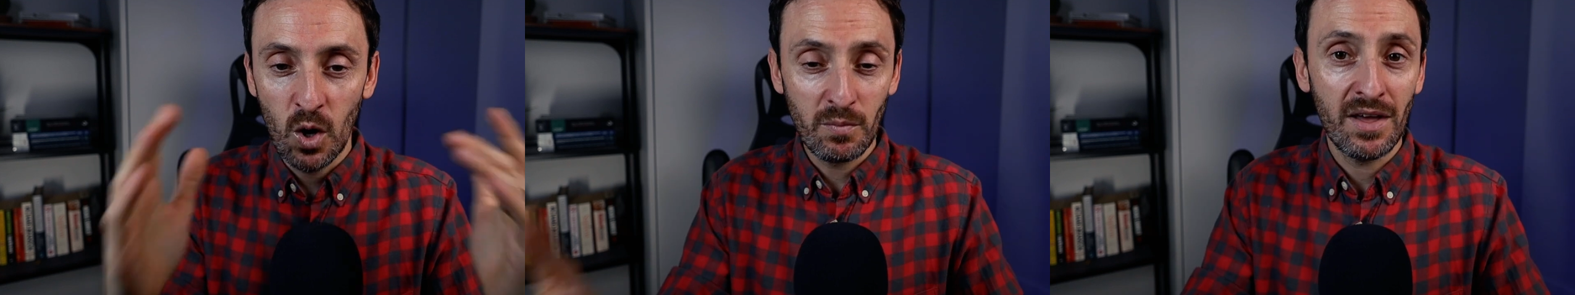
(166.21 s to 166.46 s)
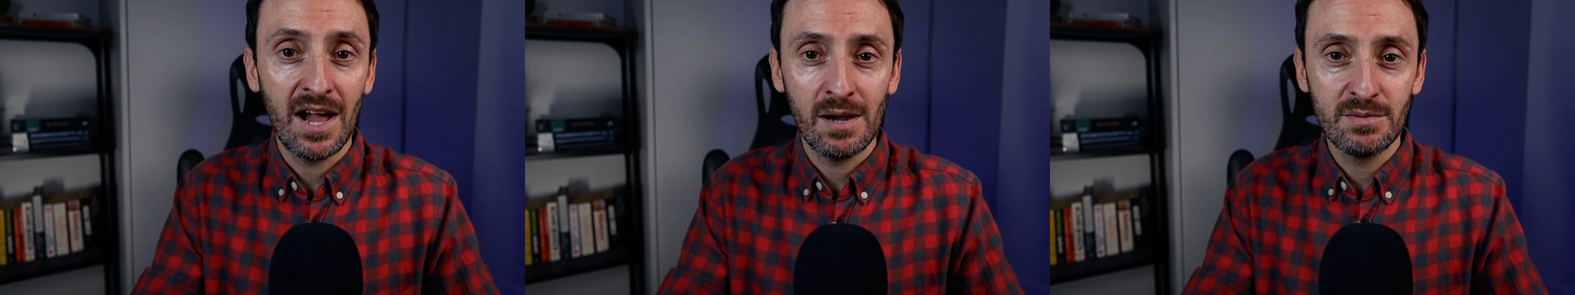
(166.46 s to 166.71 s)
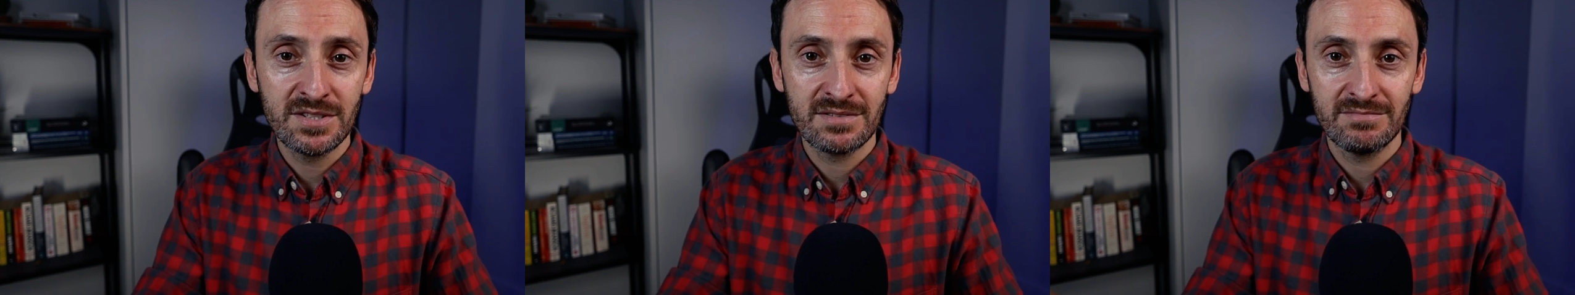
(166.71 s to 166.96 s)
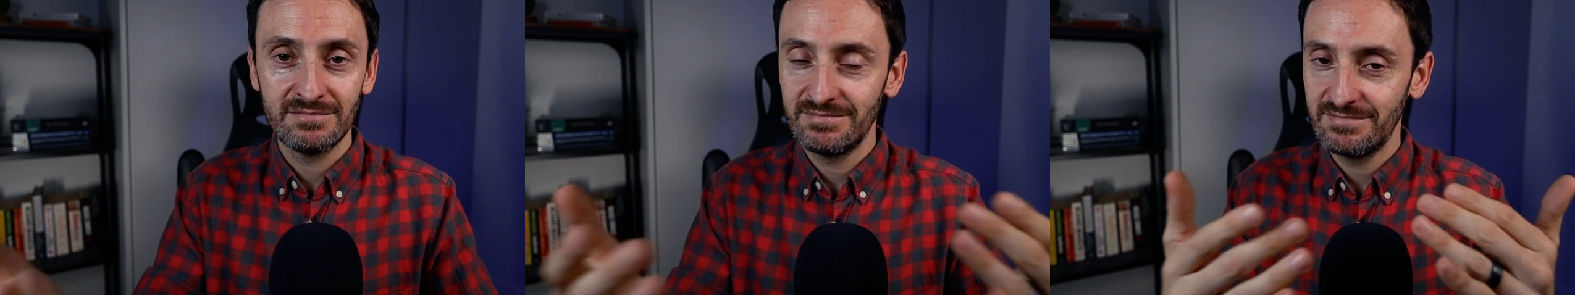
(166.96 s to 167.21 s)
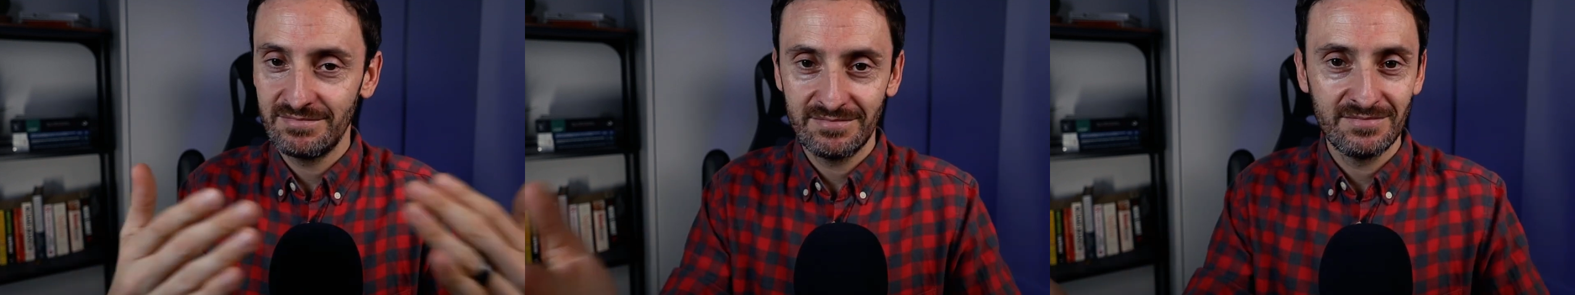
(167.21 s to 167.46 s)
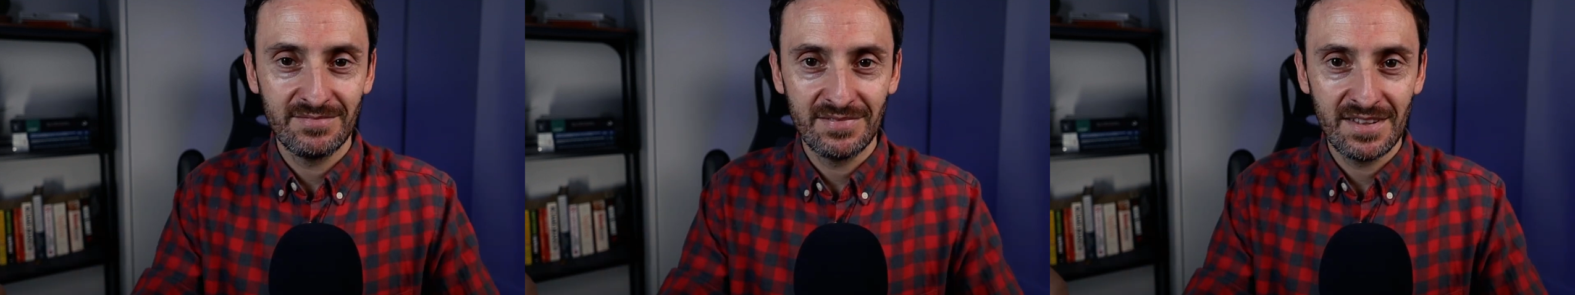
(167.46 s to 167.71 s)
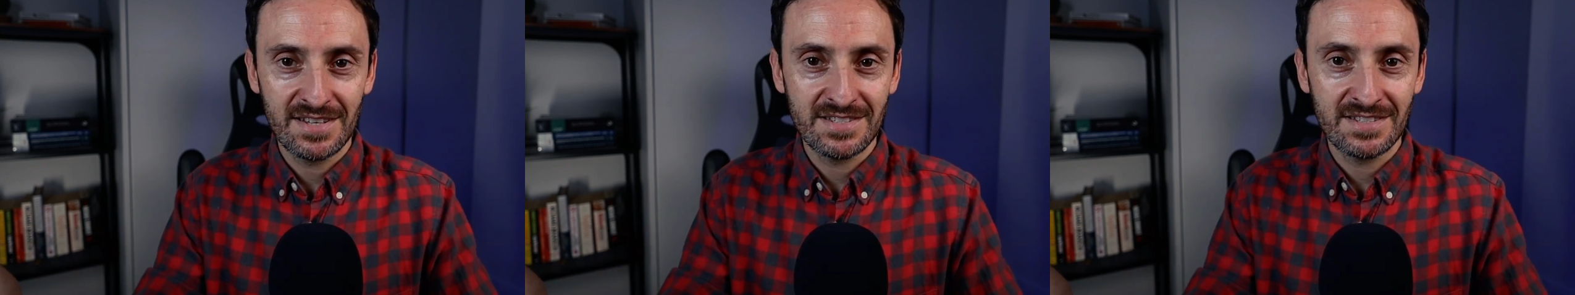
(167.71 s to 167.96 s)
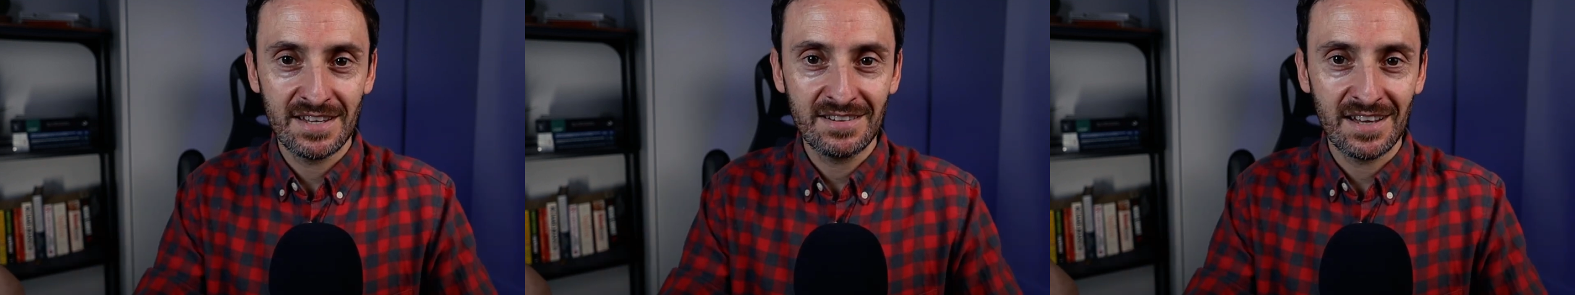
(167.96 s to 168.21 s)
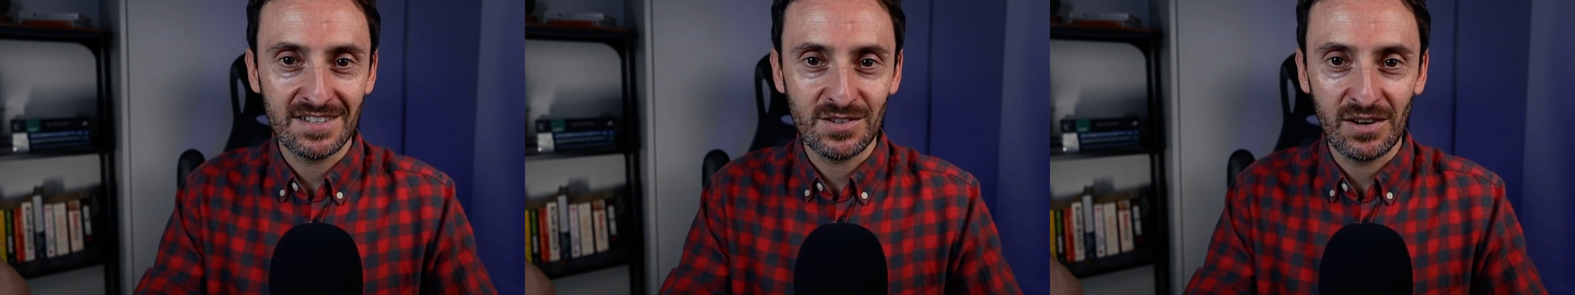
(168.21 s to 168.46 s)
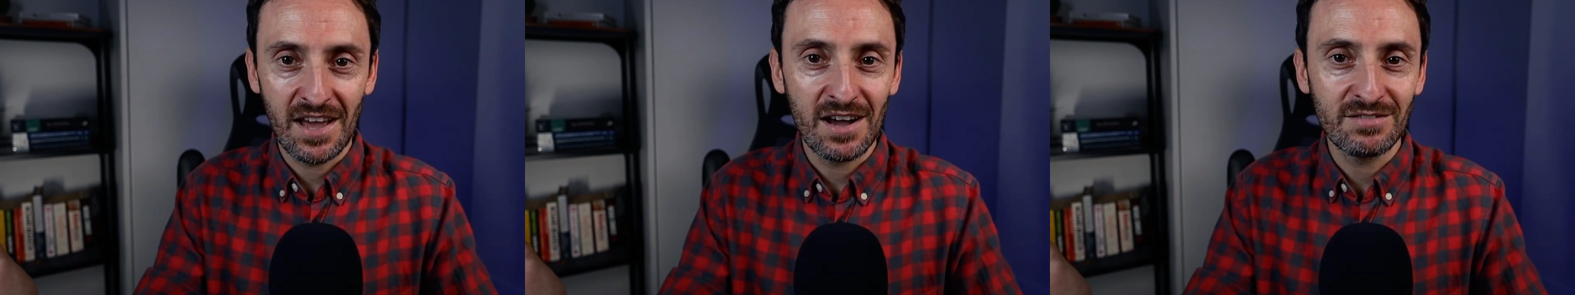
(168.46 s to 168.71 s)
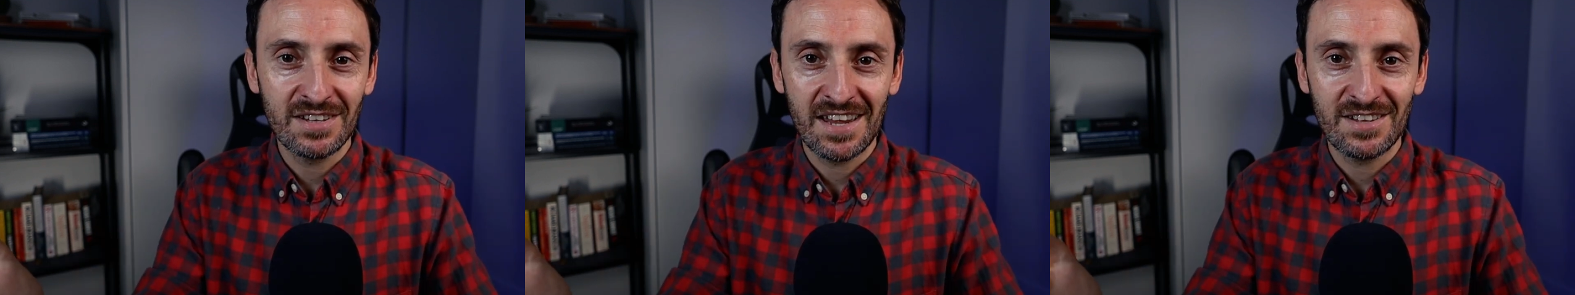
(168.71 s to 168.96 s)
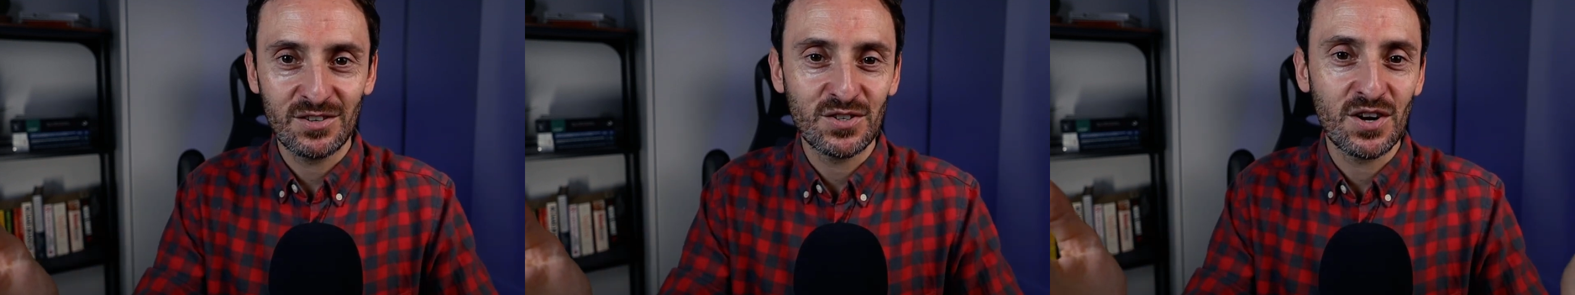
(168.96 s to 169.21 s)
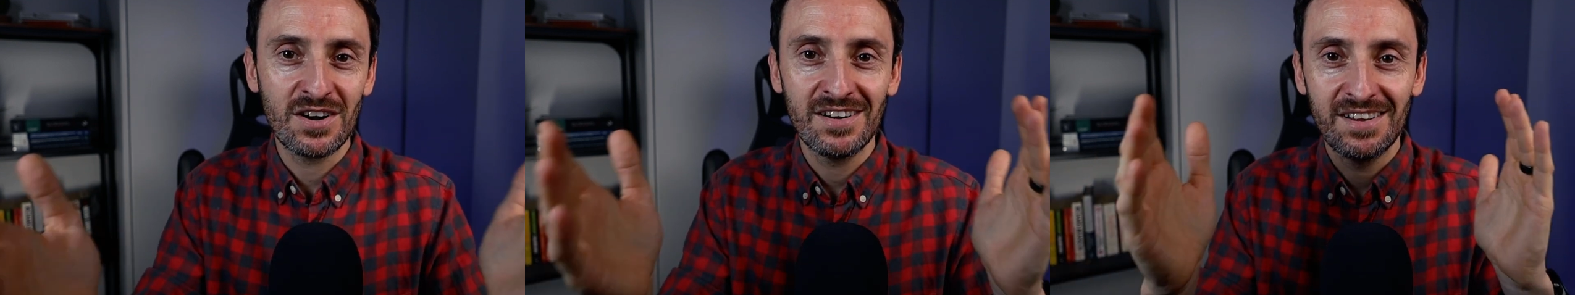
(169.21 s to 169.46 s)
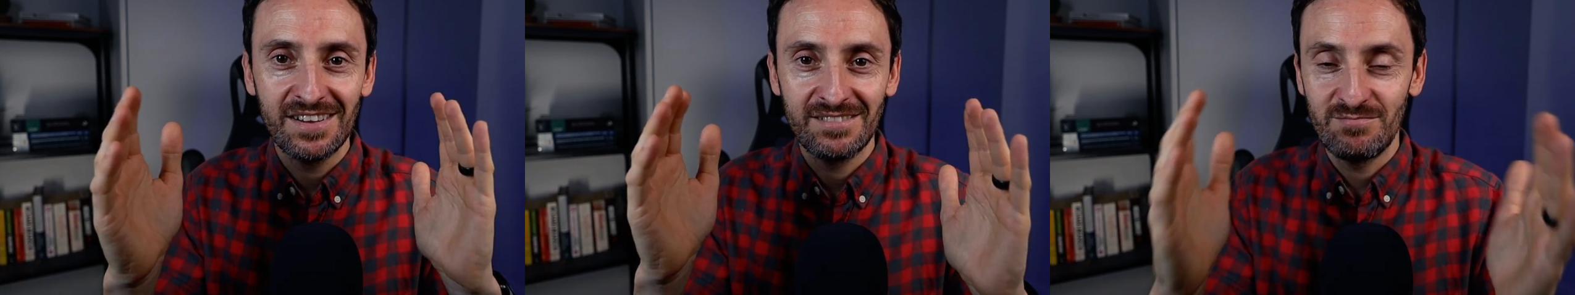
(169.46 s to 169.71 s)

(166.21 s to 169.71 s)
Hope that helps. This is it. That's all I have today to share.